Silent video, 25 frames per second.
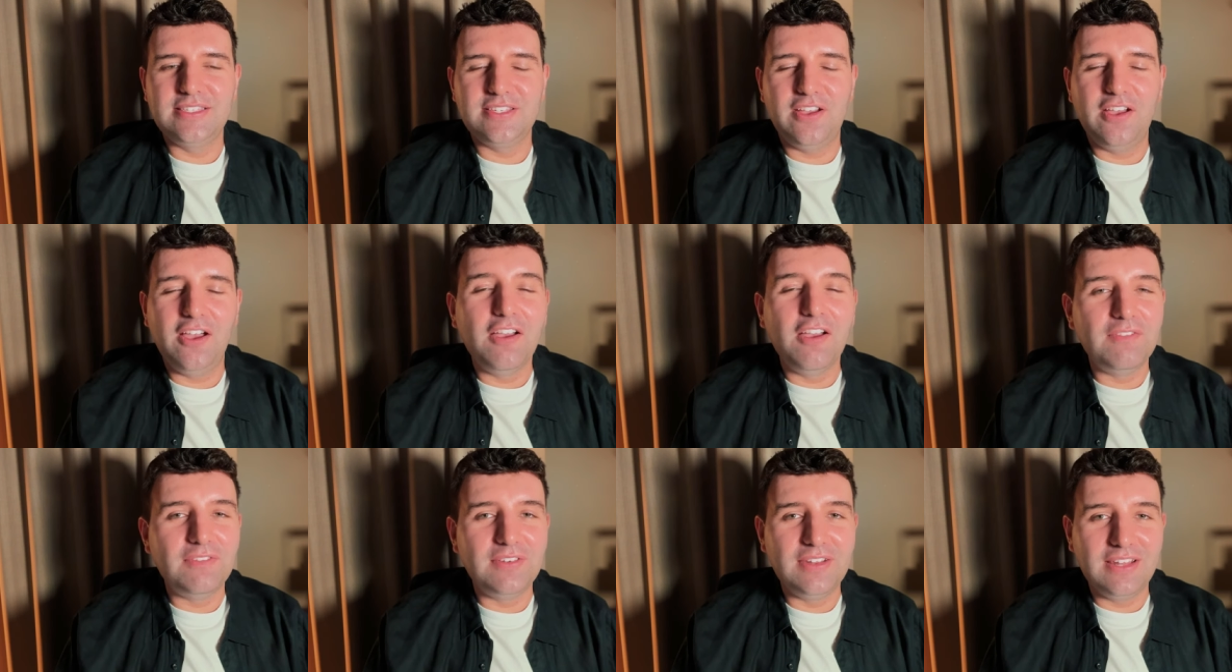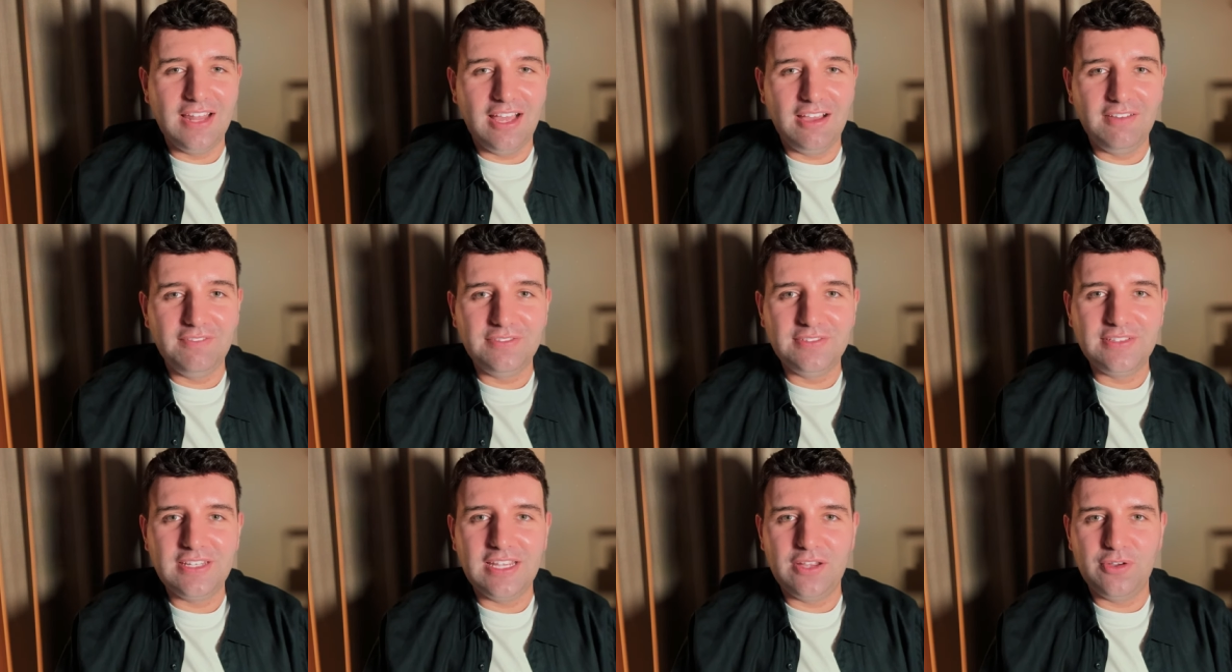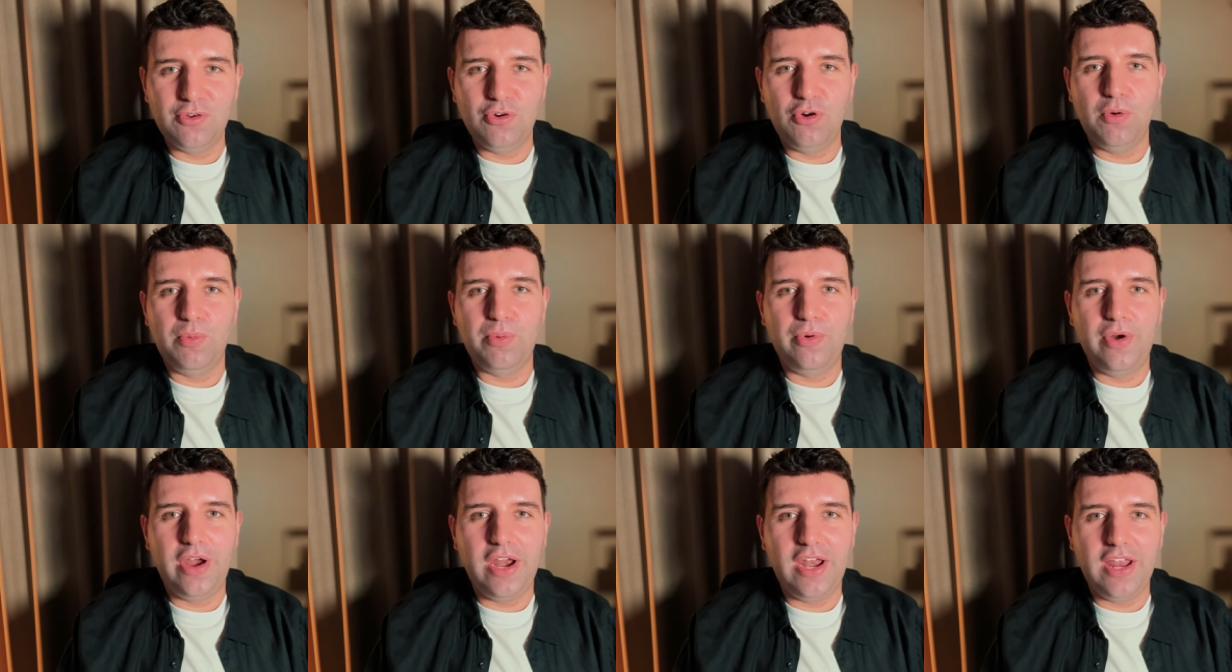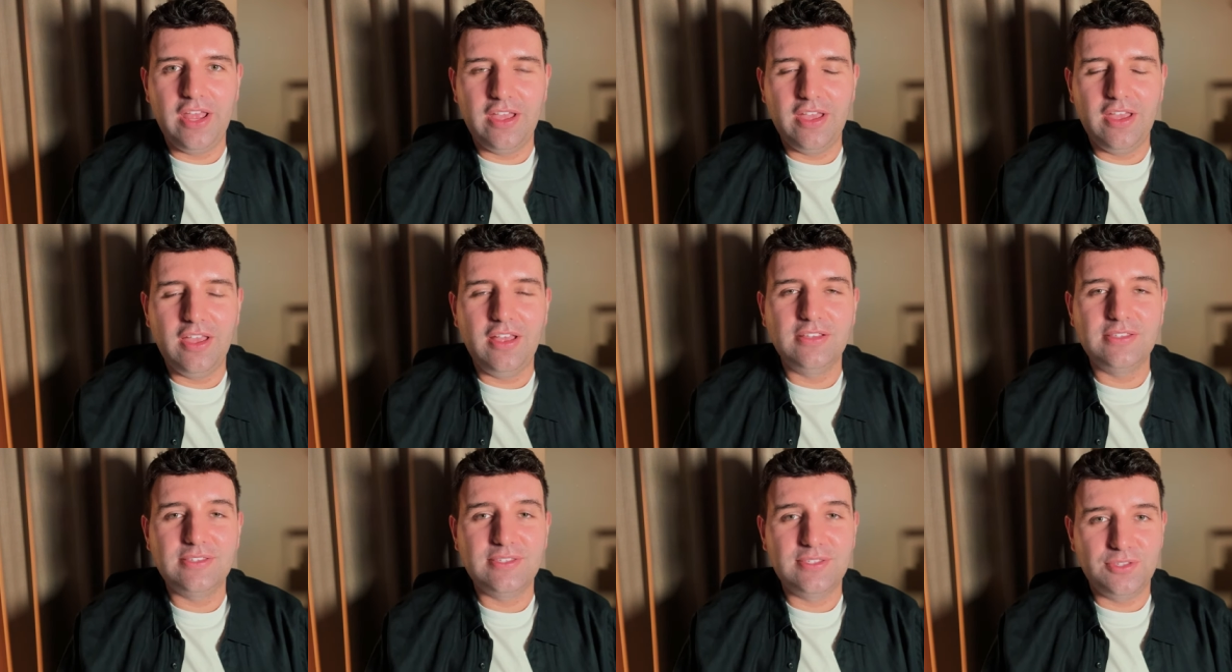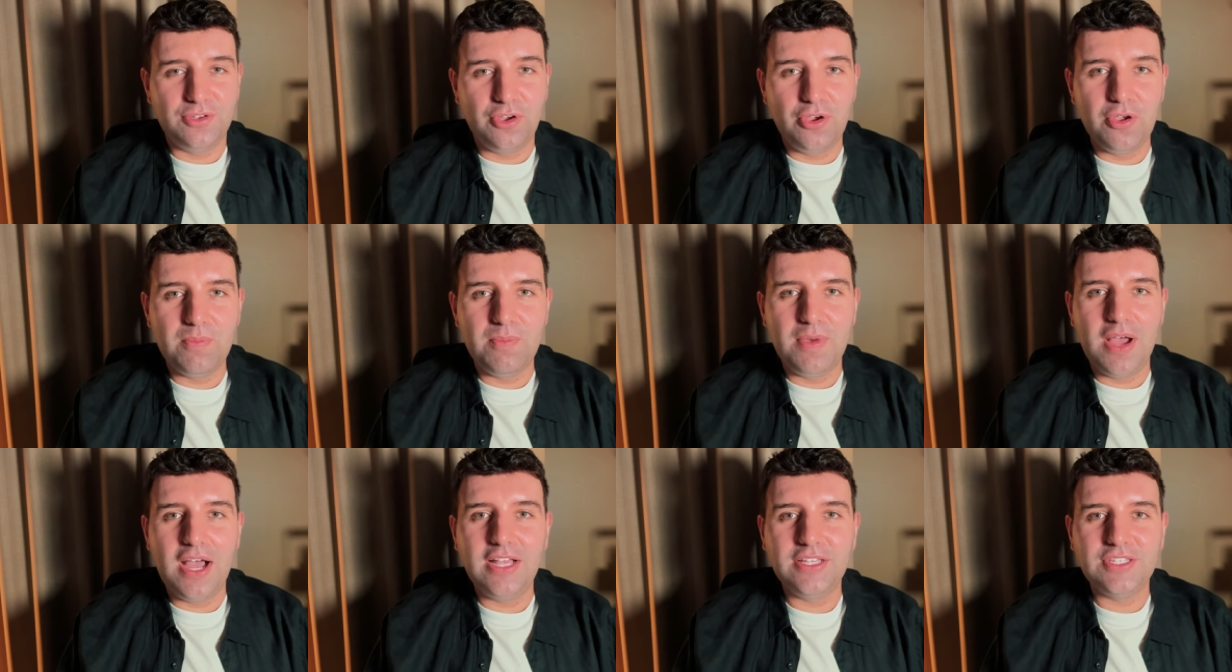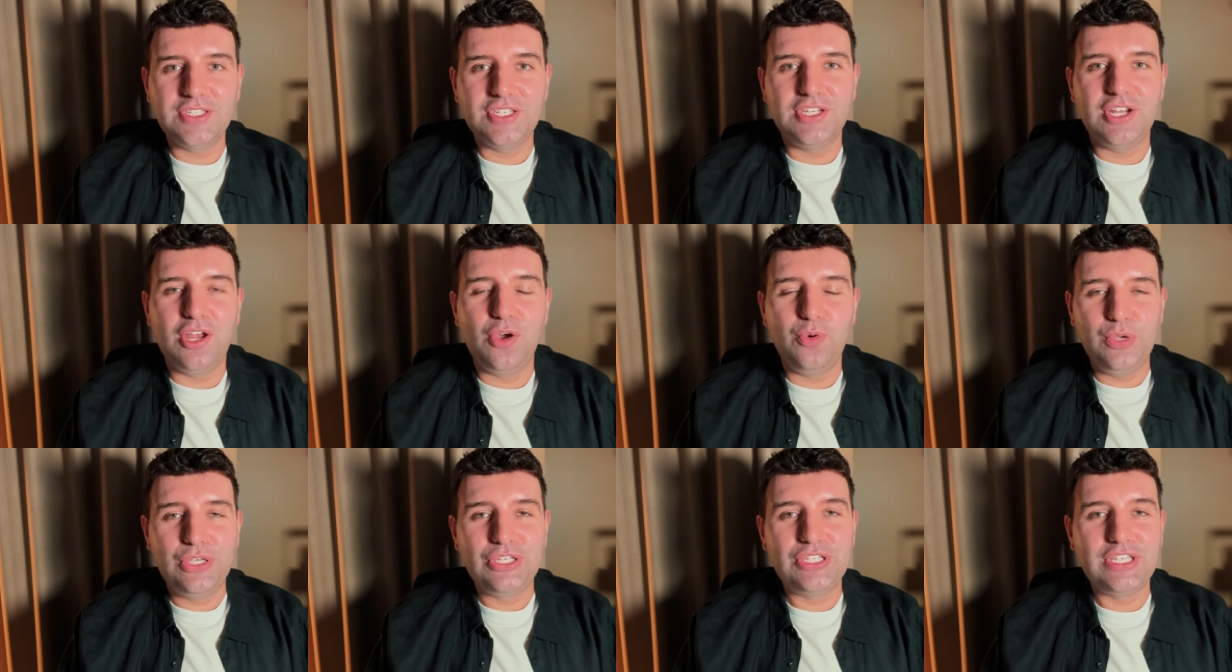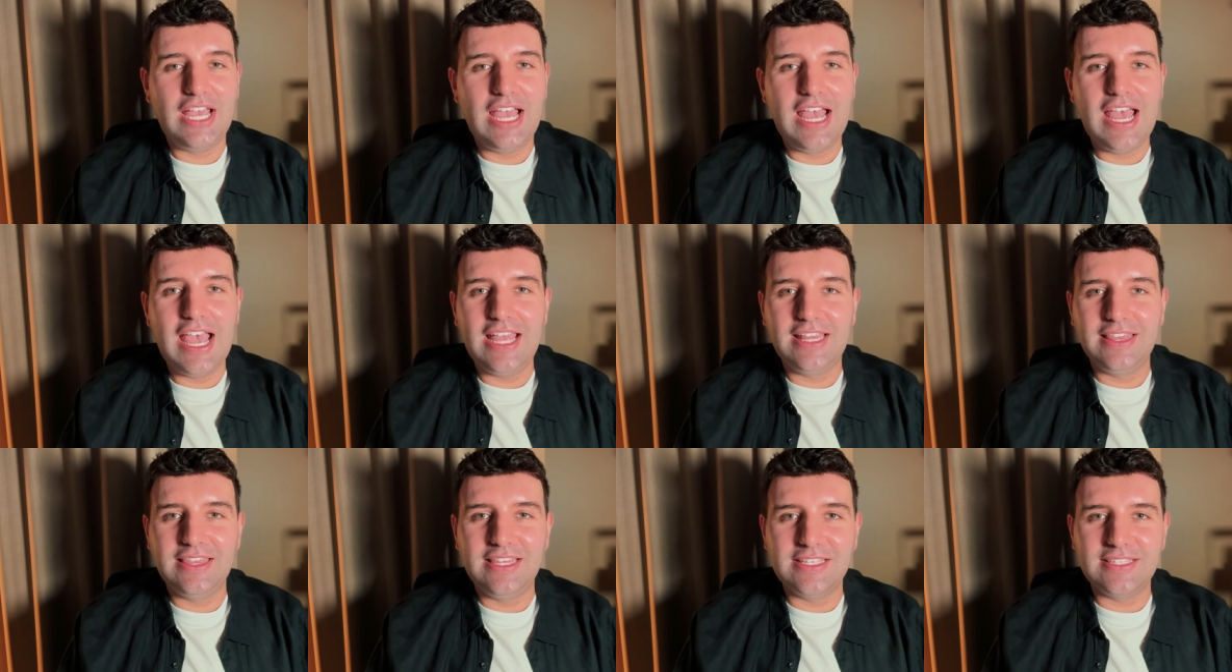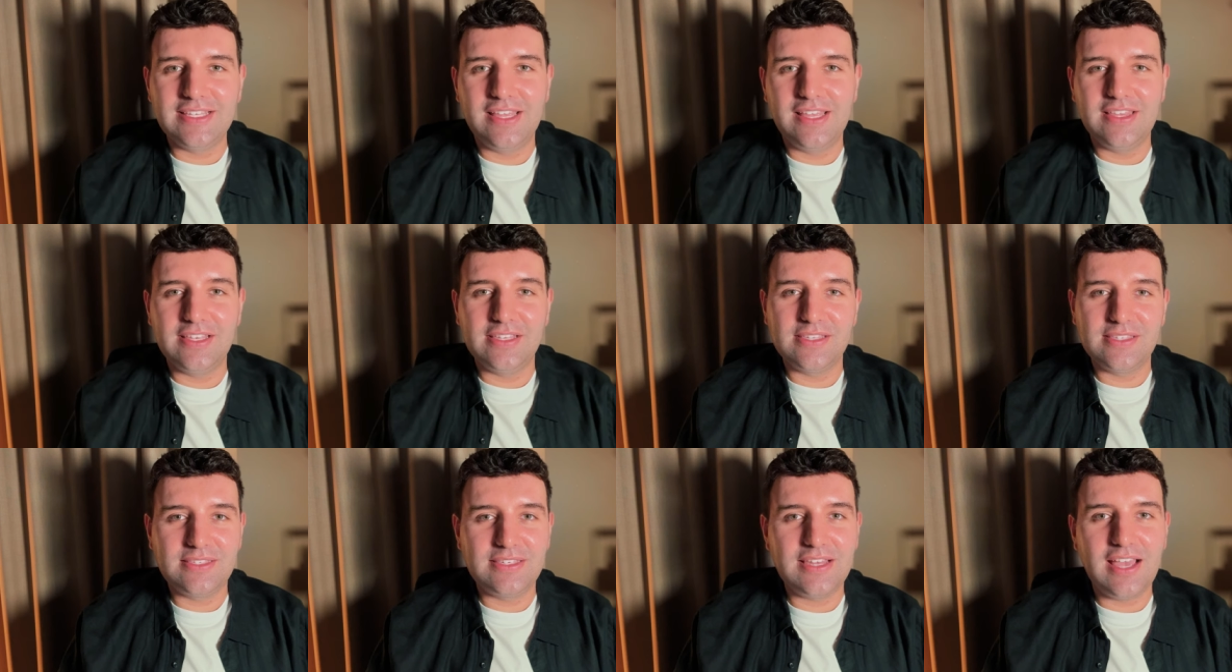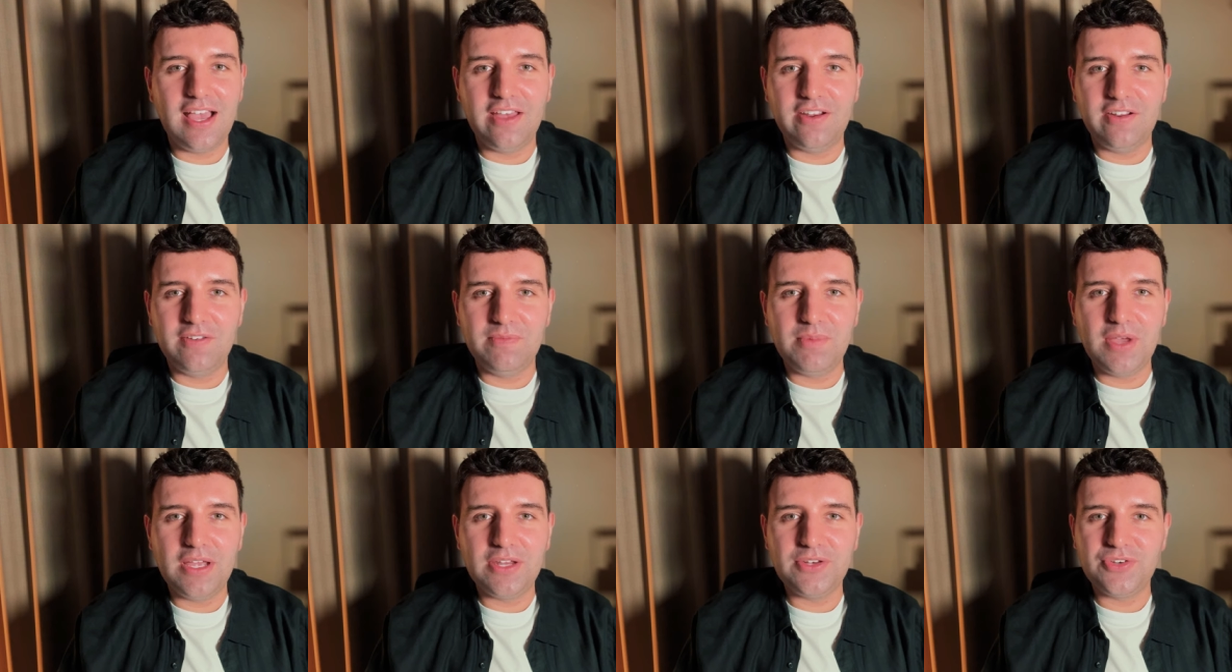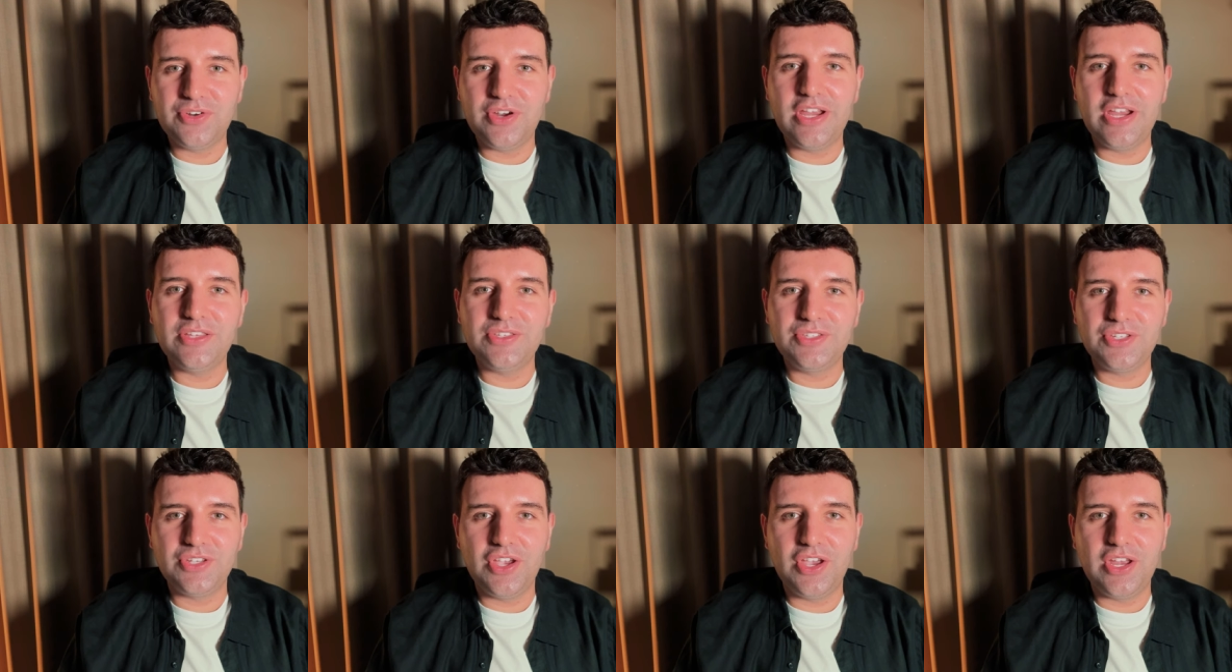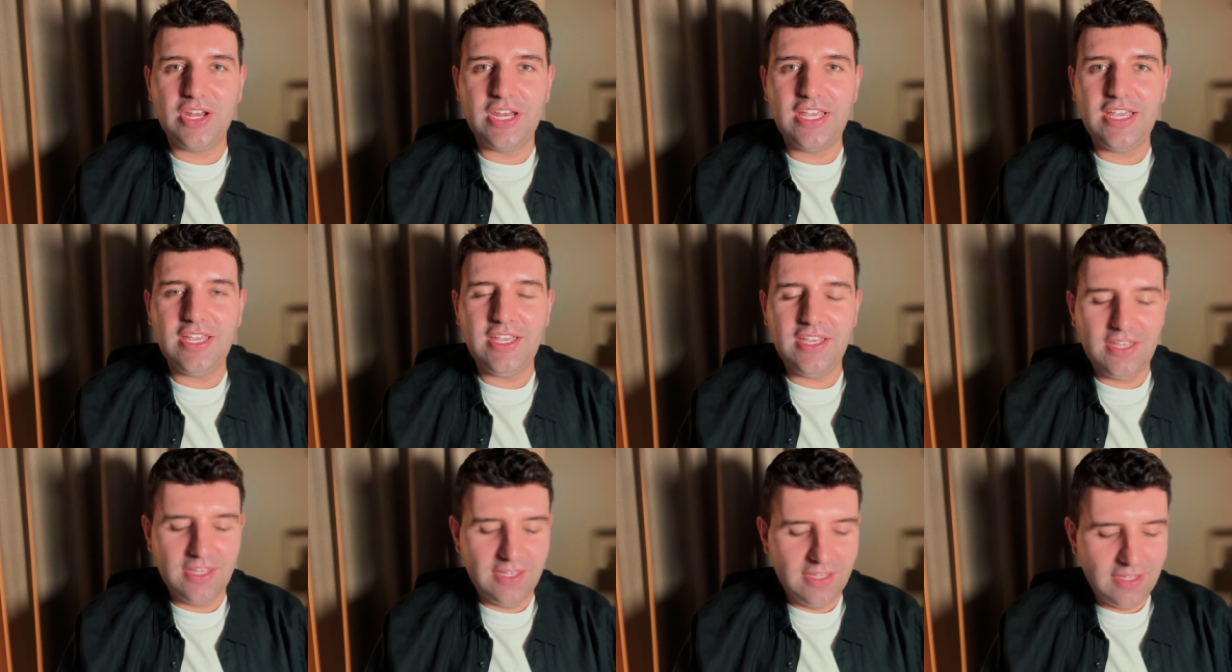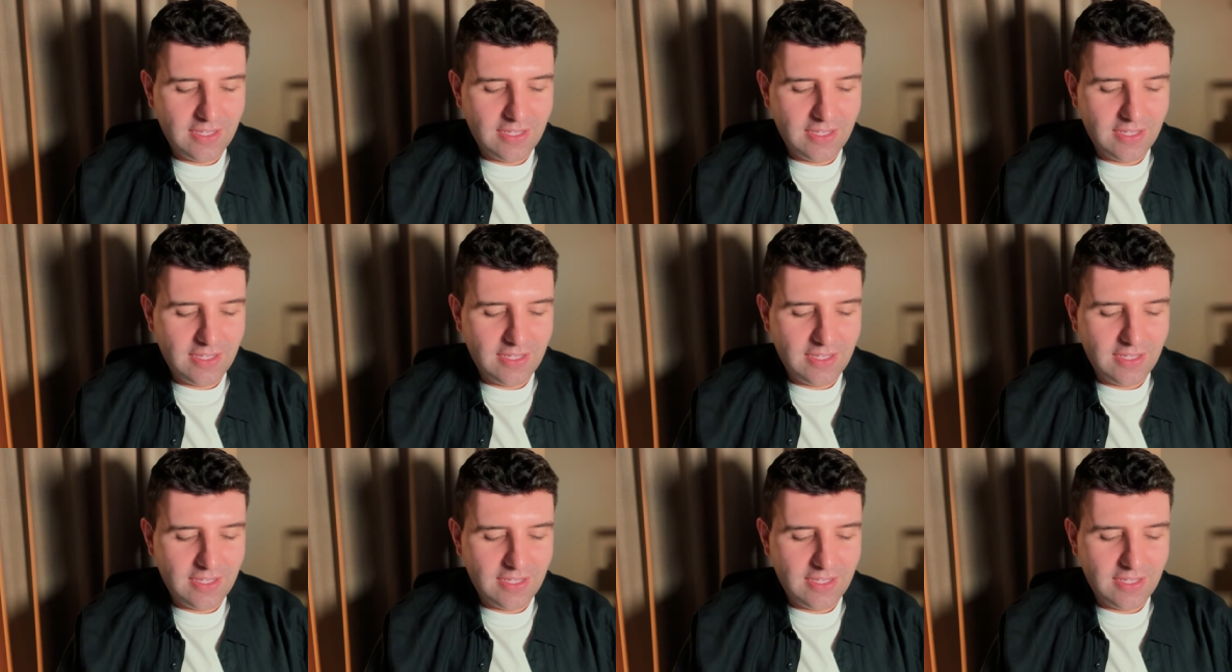So I've loved incorporating it so much and I wish I had this at the start of my Tret journey.